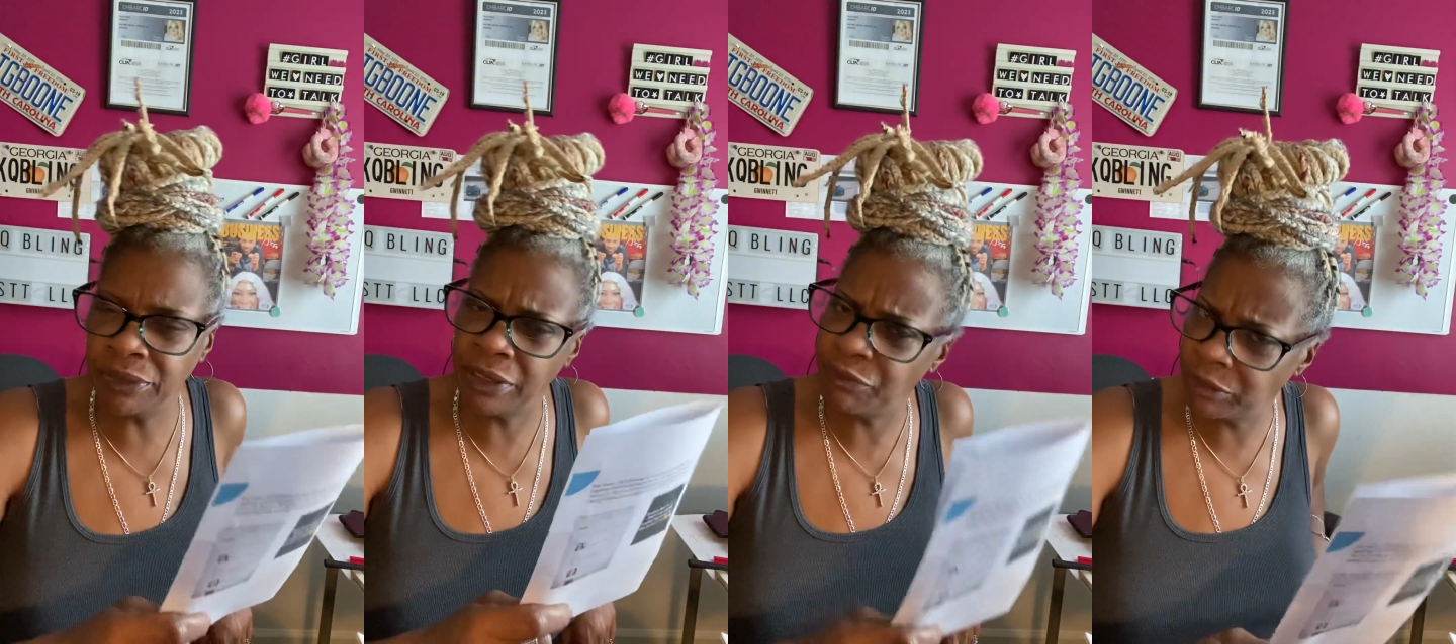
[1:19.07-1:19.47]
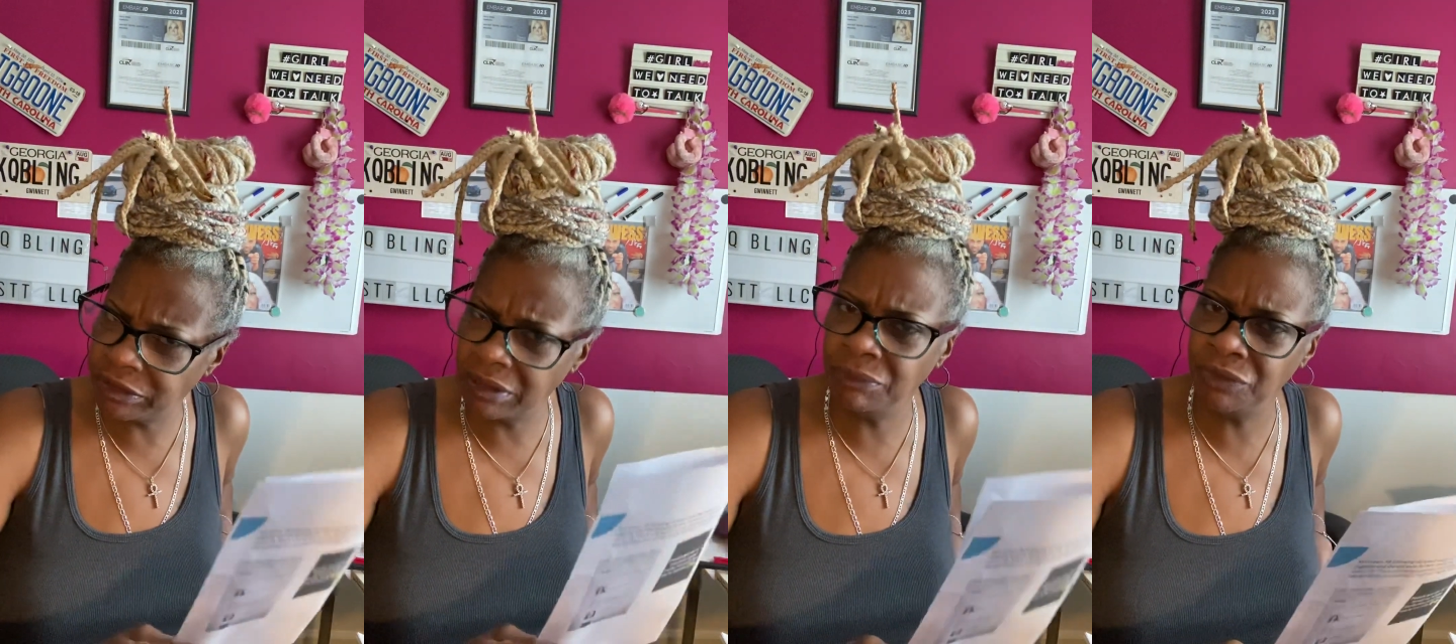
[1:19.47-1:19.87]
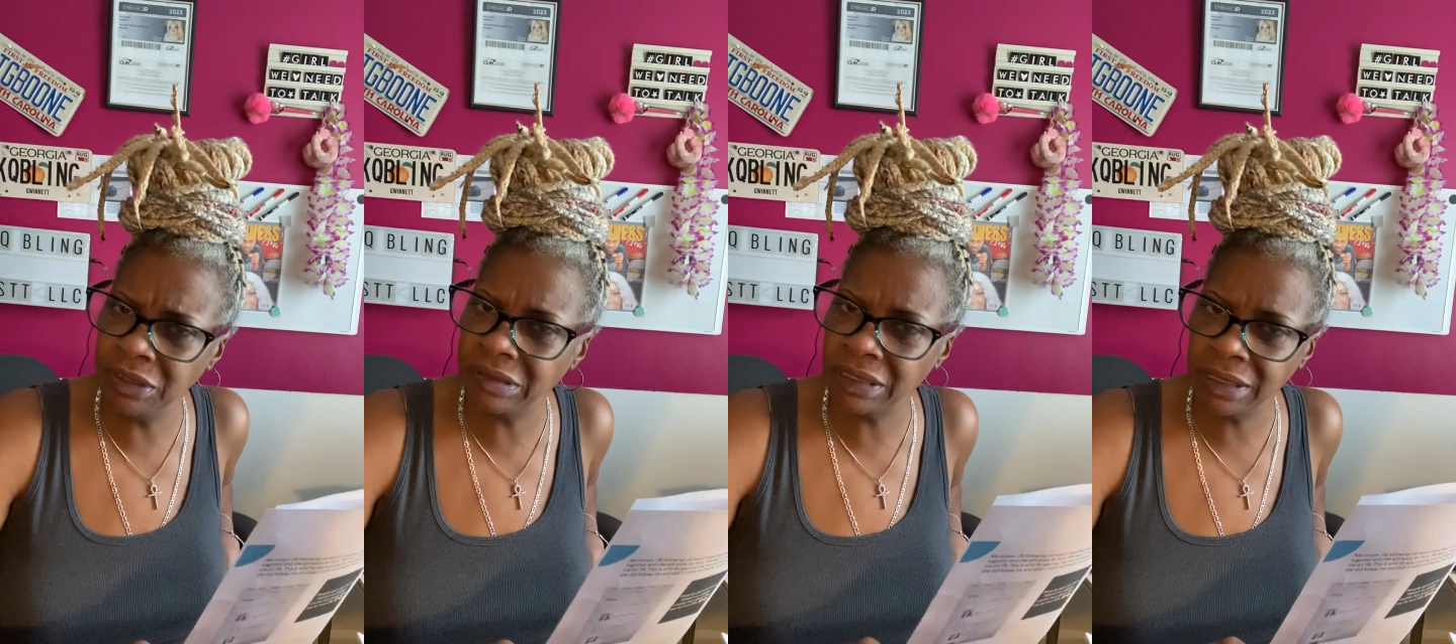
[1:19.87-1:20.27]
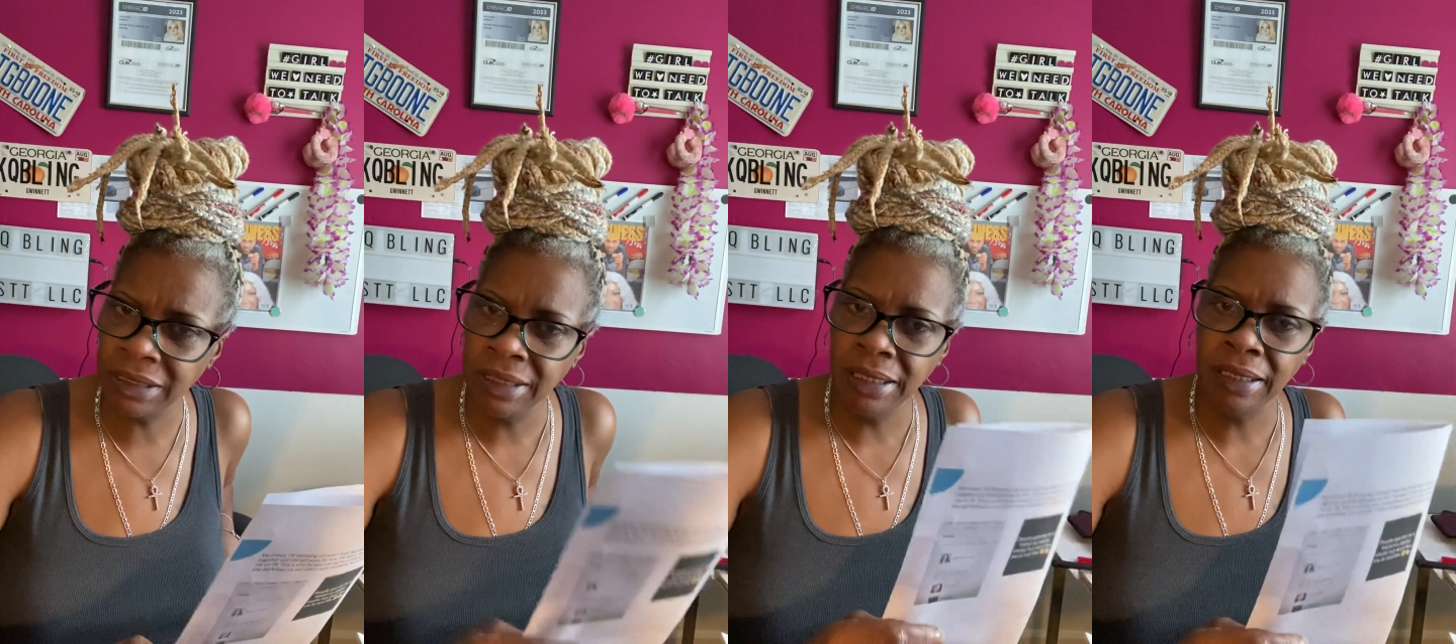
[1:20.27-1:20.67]
that for some reason
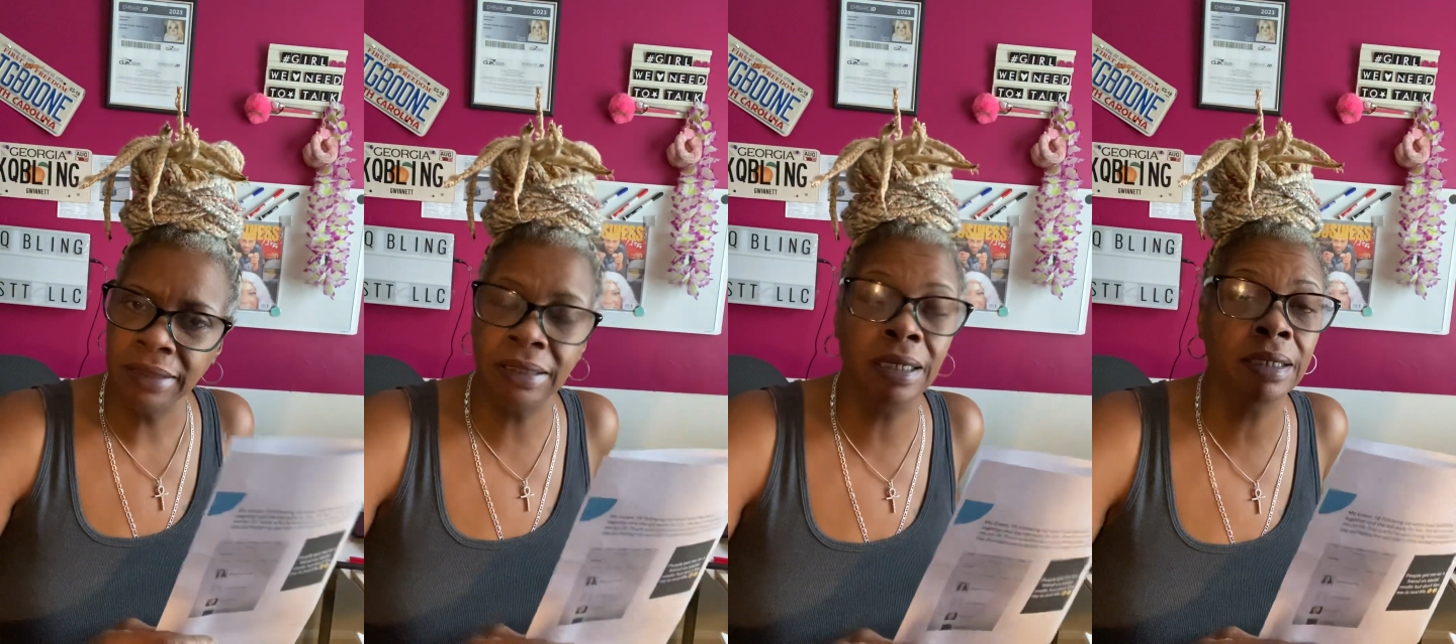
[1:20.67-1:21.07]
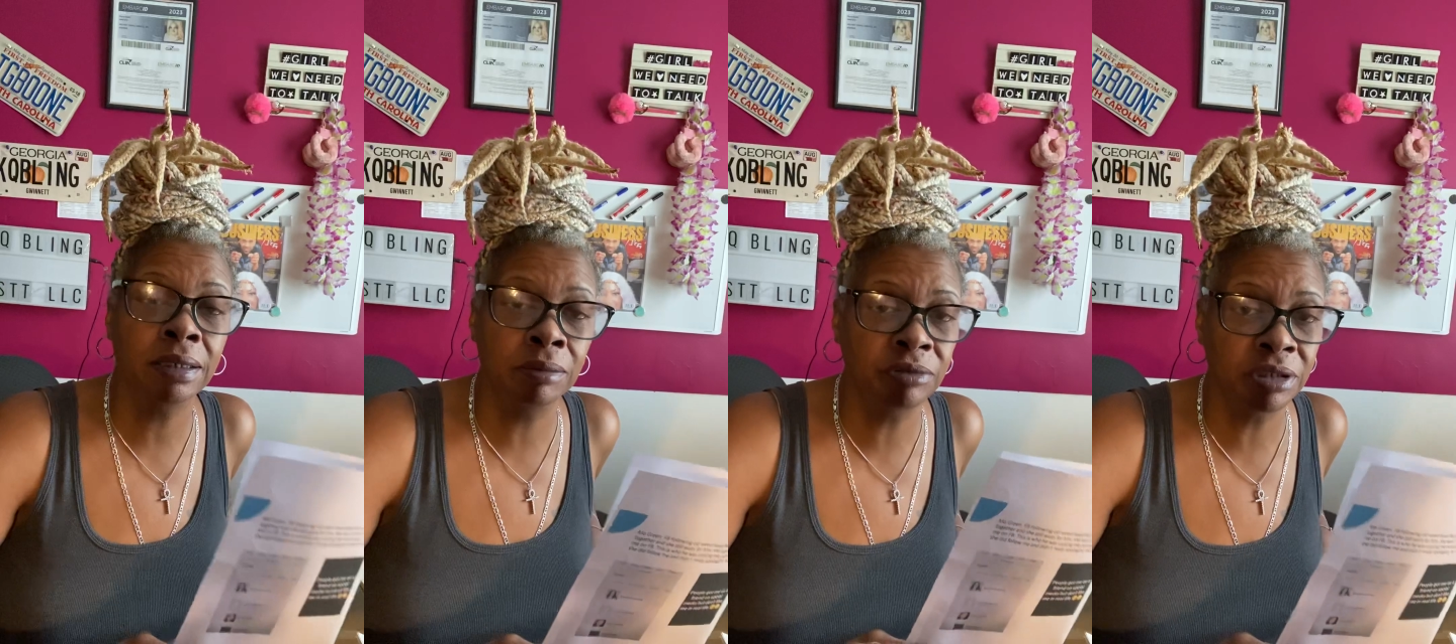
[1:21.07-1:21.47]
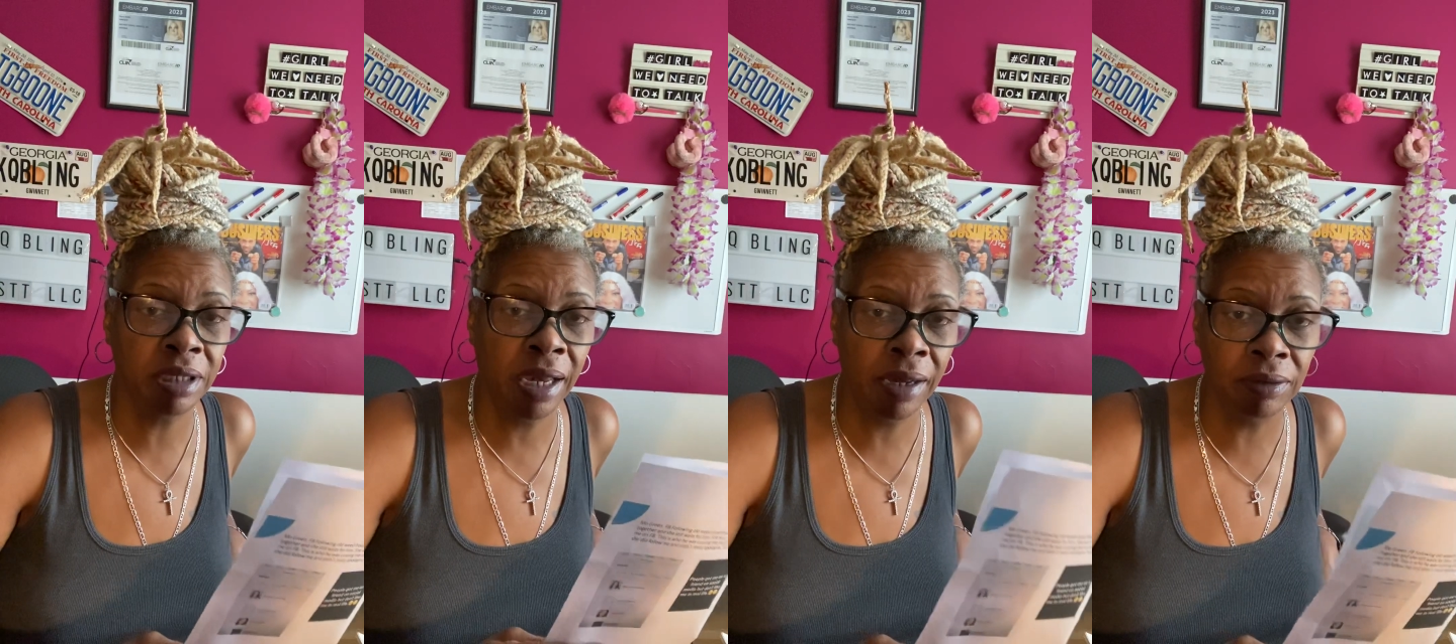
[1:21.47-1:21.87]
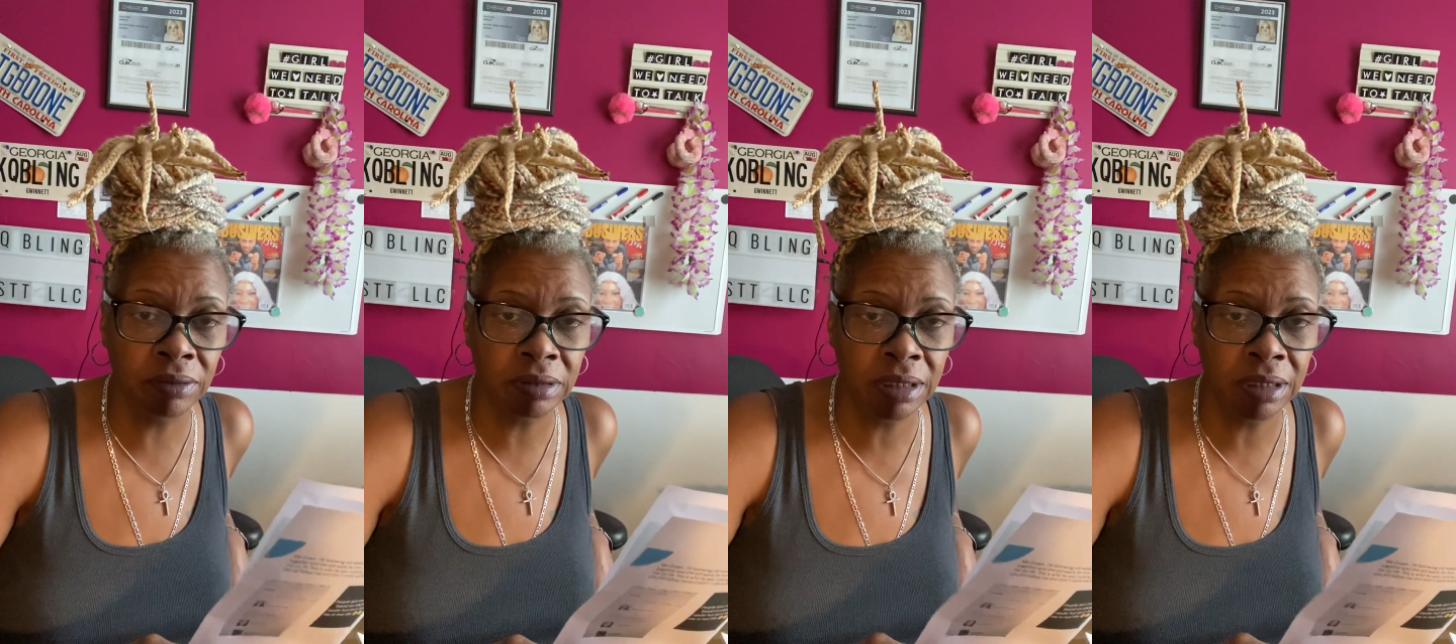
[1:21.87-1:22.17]
can't come to the house.